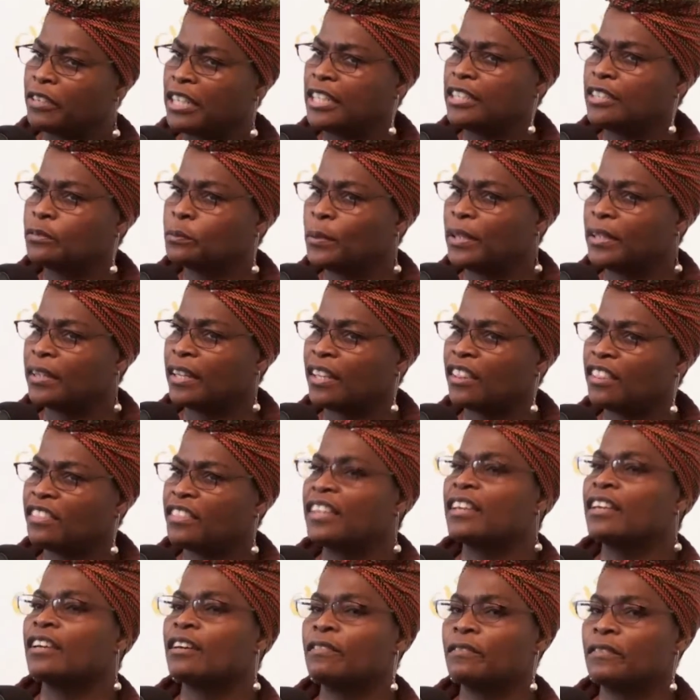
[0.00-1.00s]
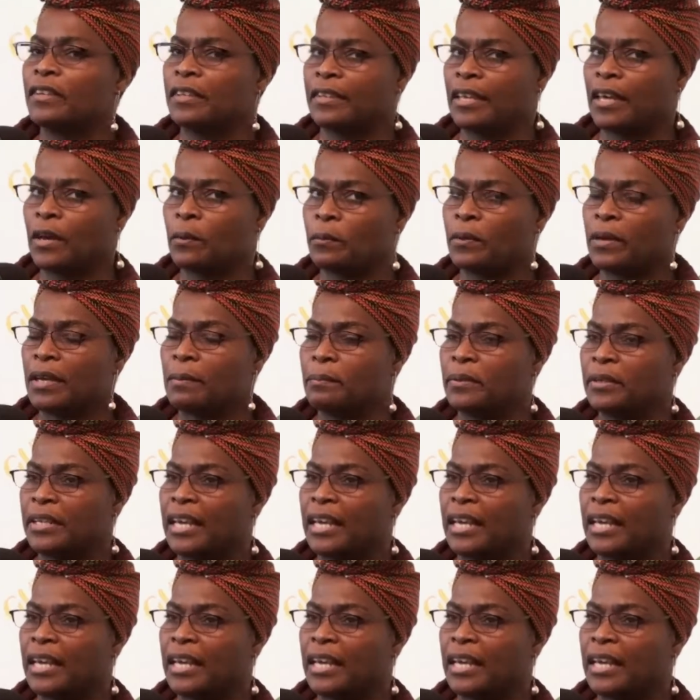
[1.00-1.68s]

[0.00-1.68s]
read, when they think of it that way.